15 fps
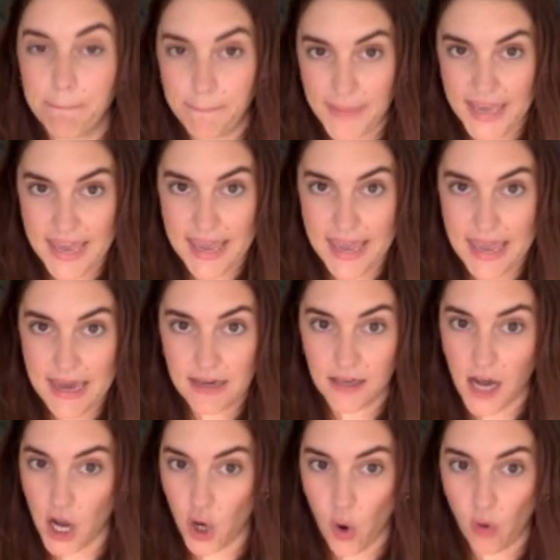
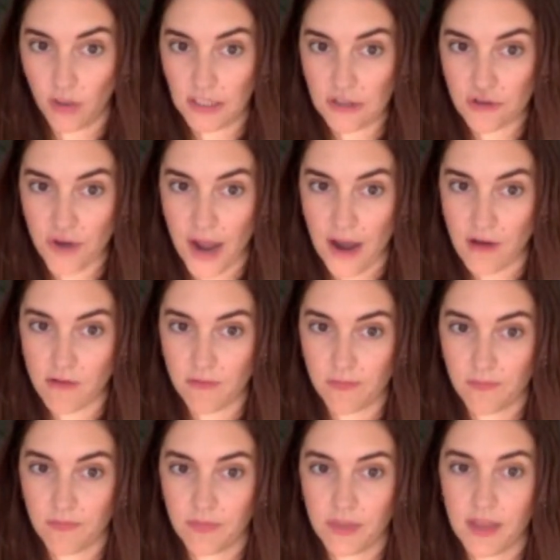B, a golden trout,
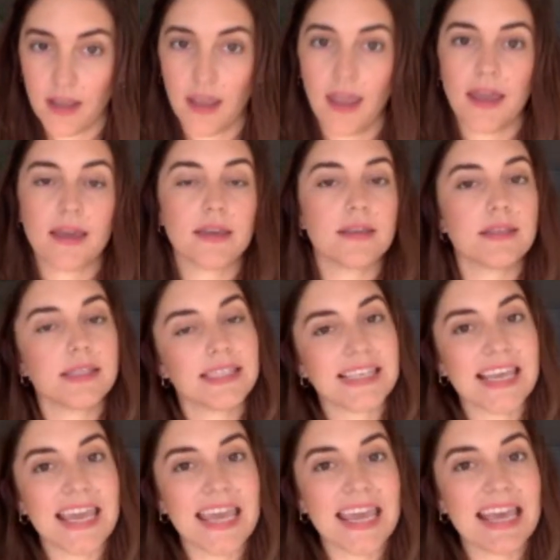
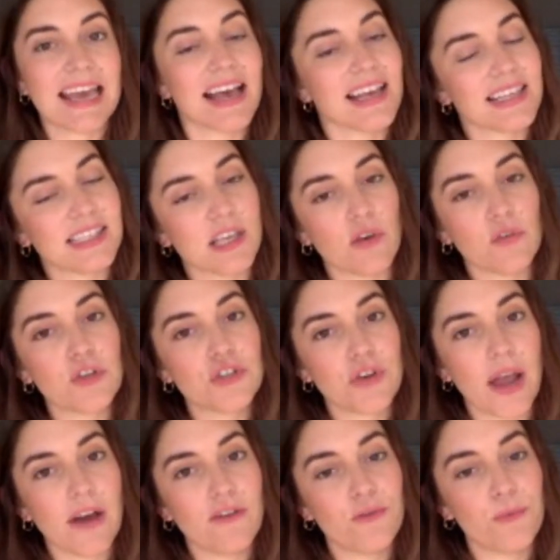C, a silver
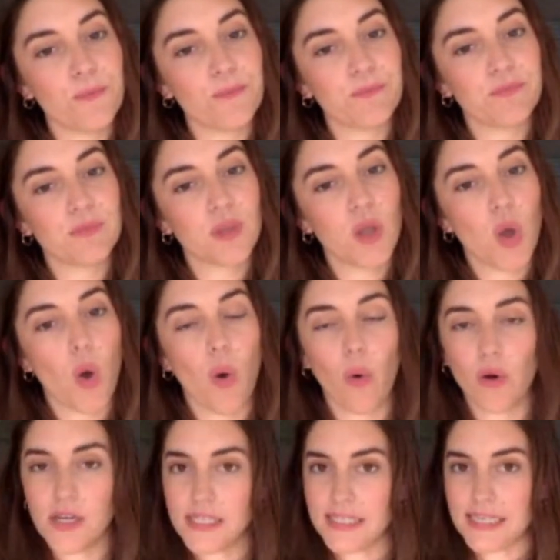trout,
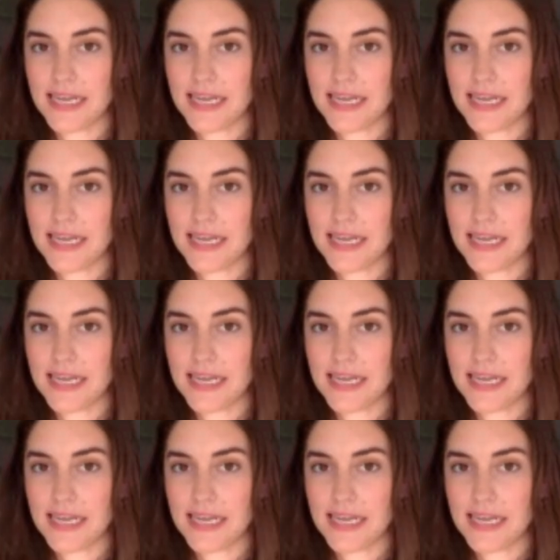or